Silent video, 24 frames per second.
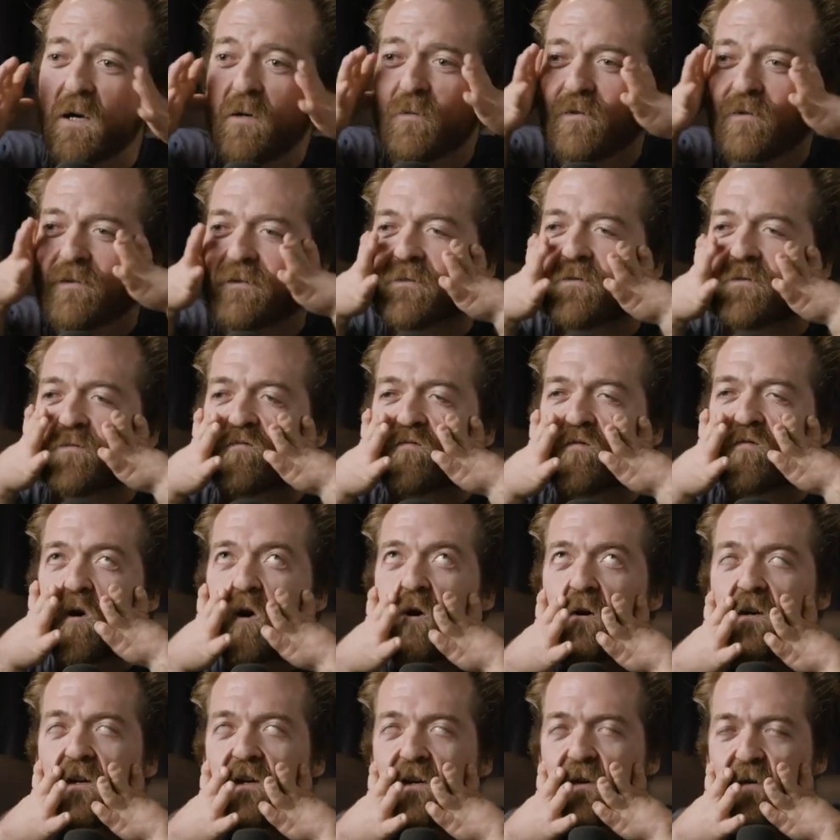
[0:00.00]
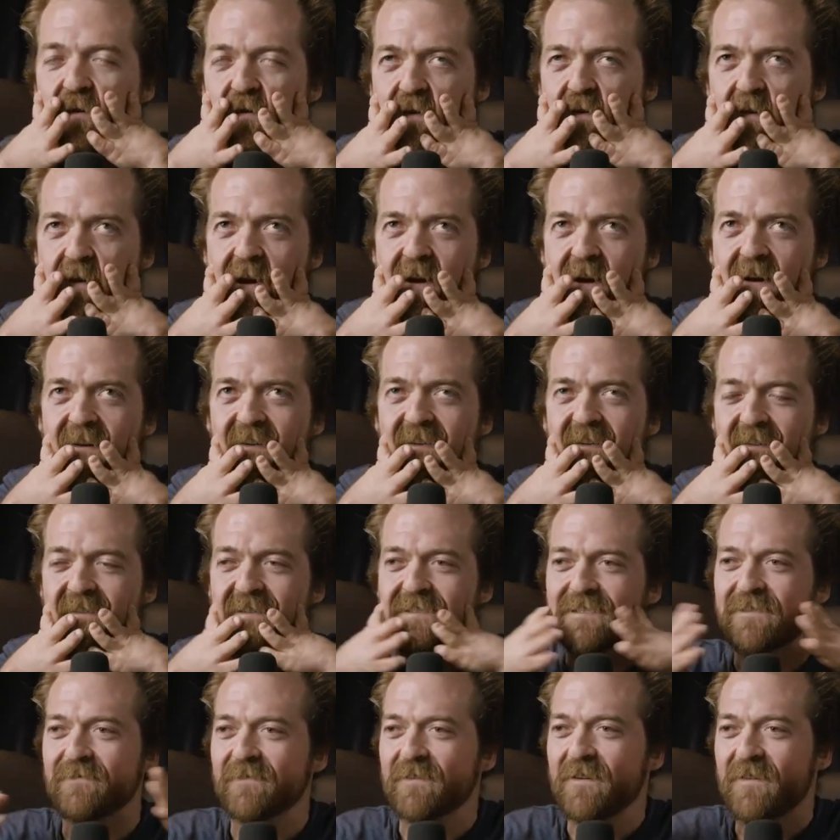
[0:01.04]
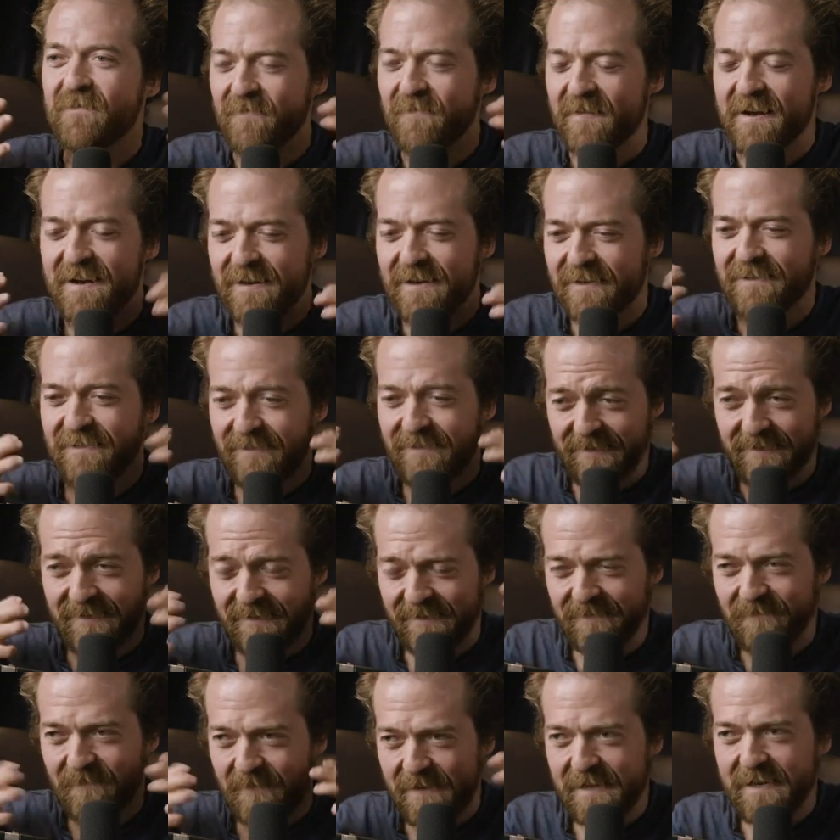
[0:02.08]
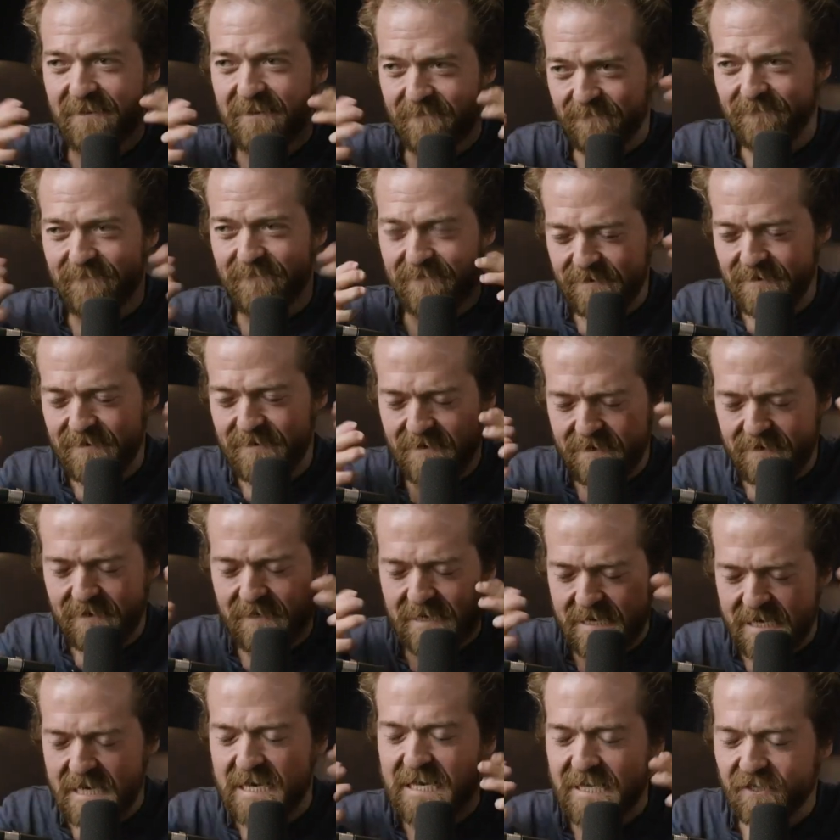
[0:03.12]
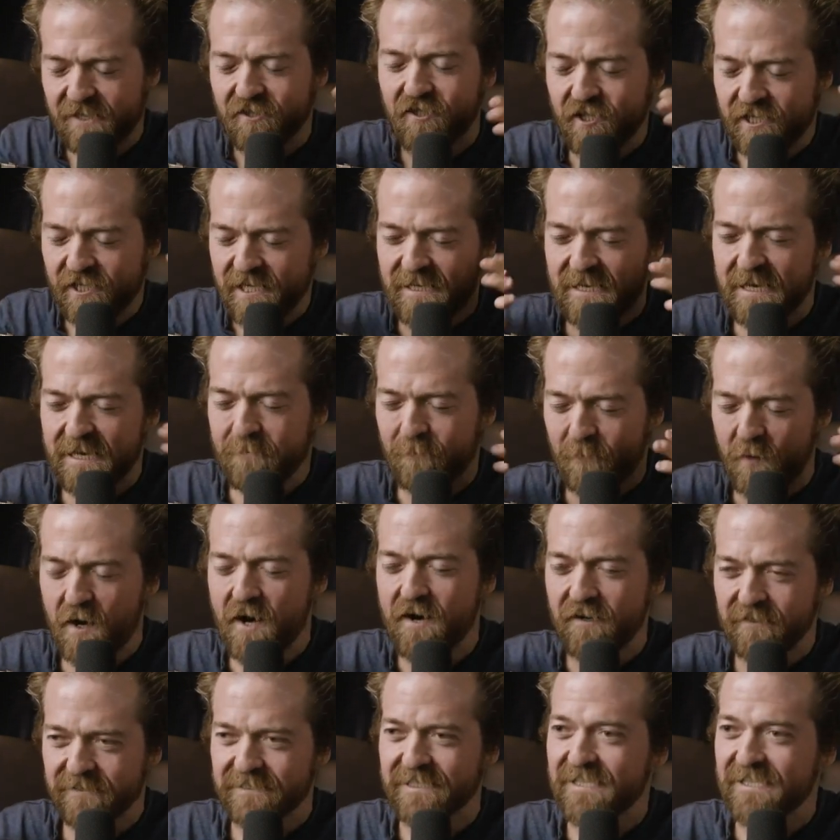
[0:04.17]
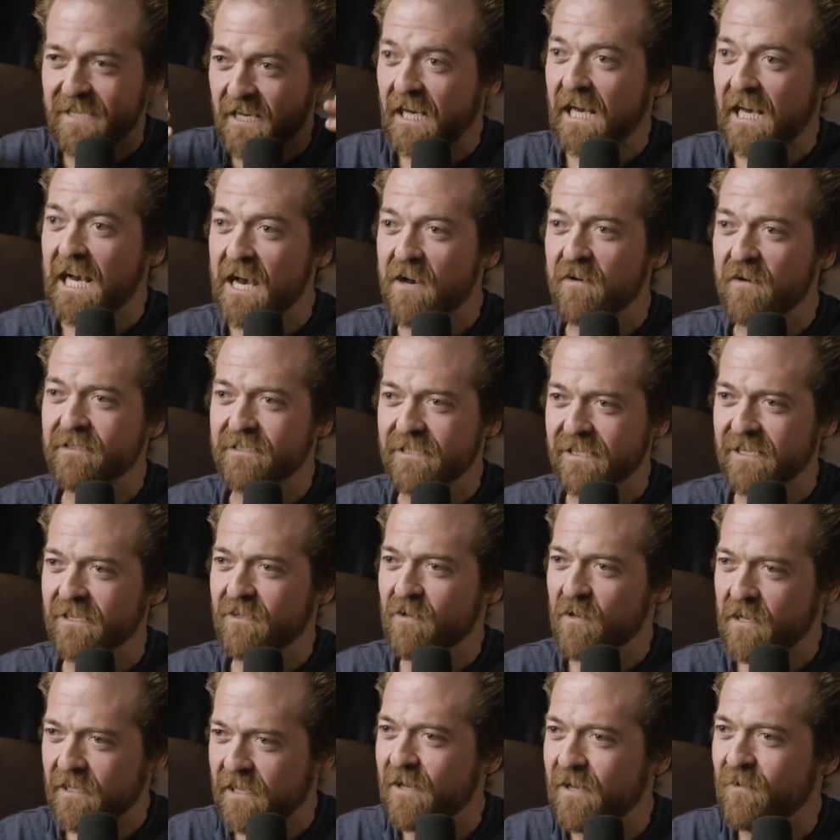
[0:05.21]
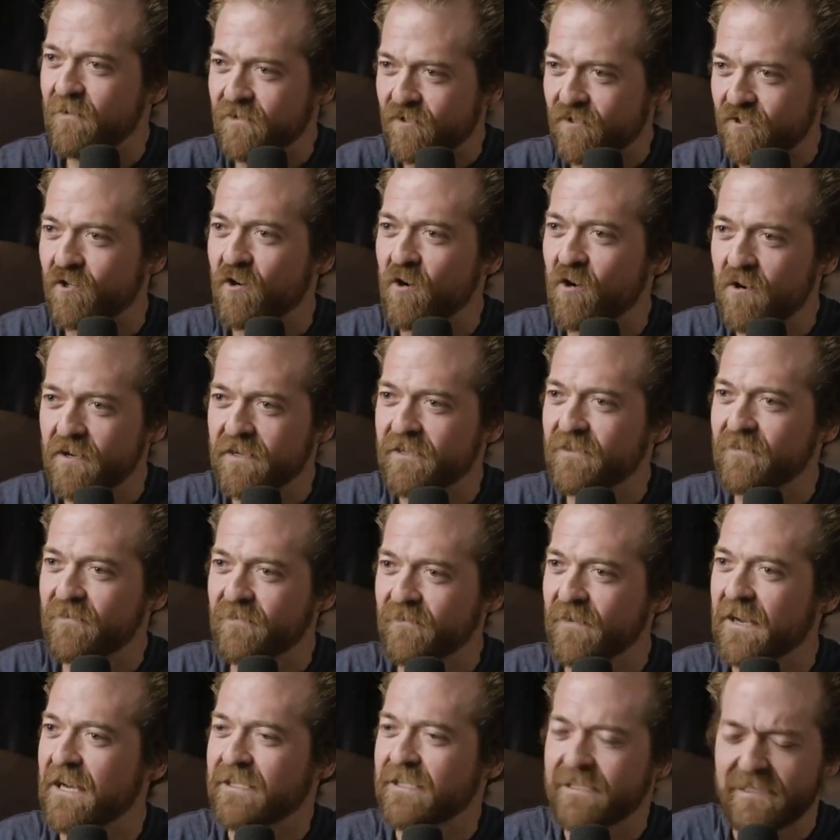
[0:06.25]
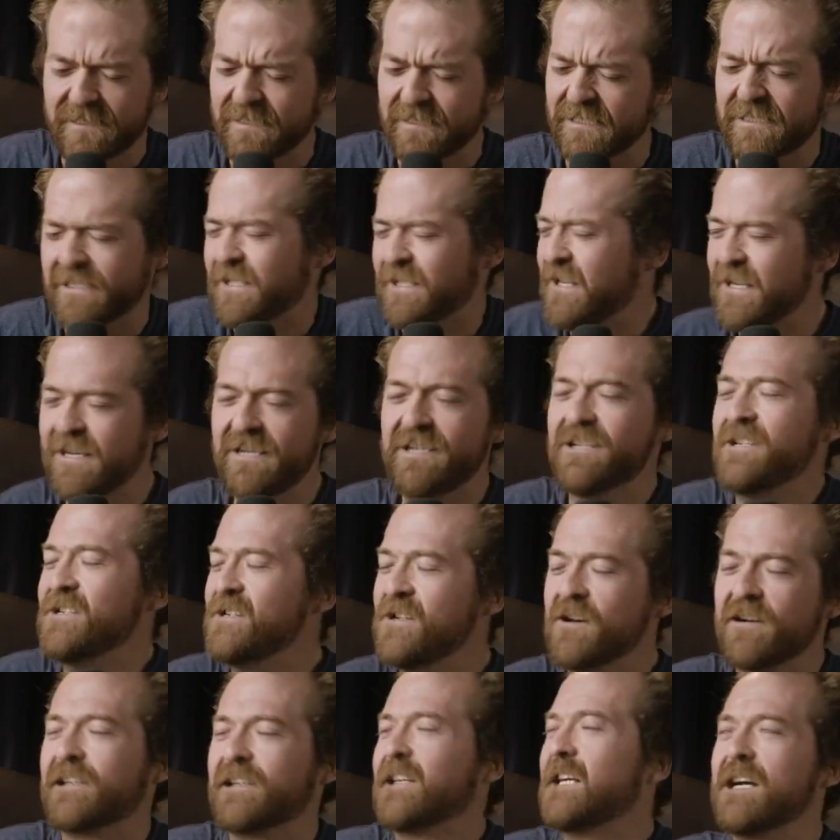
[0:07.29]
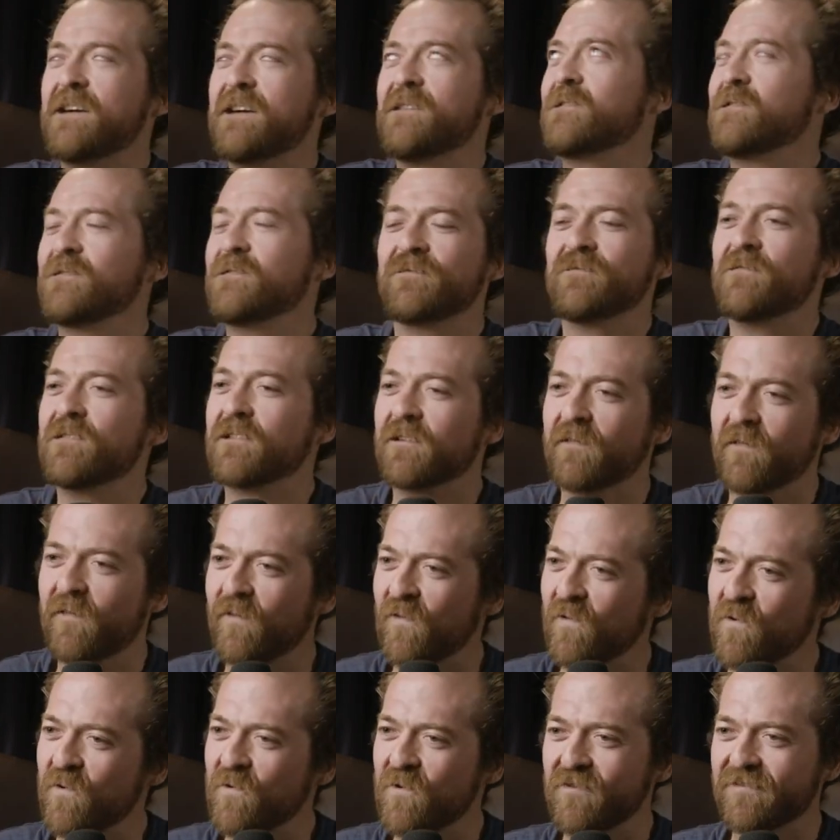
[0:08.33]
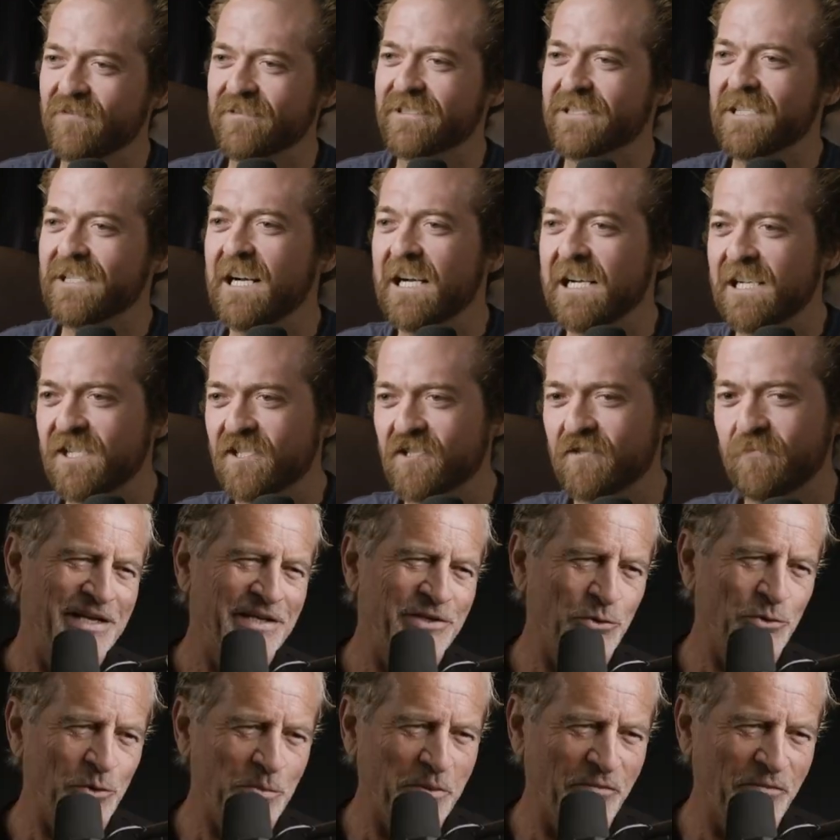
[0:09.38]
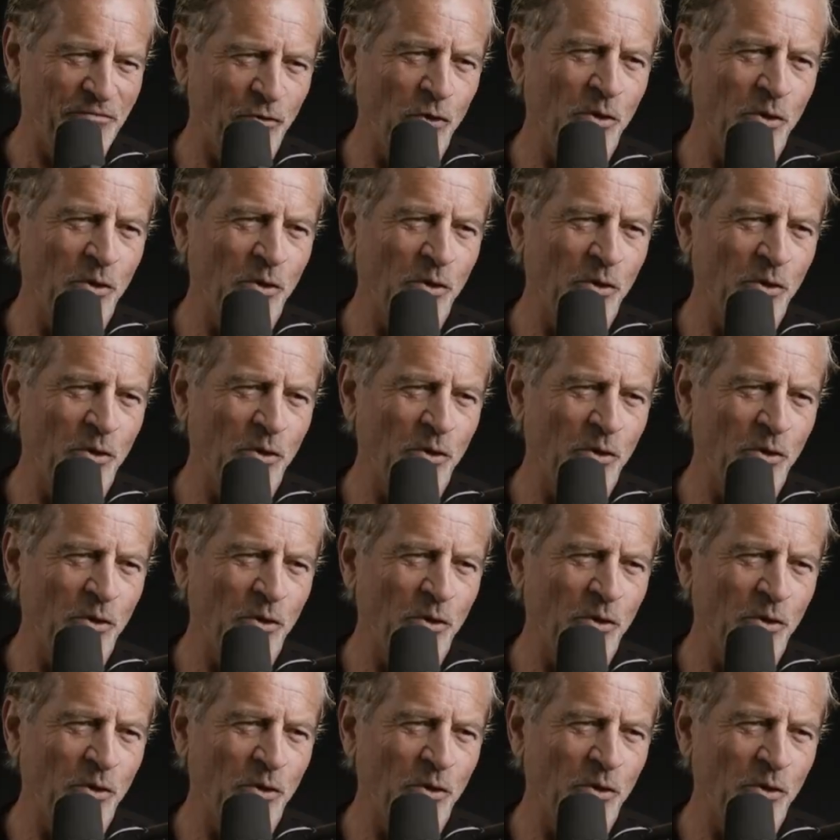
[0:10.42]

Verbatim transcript: I would rock the crowd because I've got that that I don't know, the energy and that buzz and the character like Elton John and all that to just you know carry on like a fool on stage. But you're I, a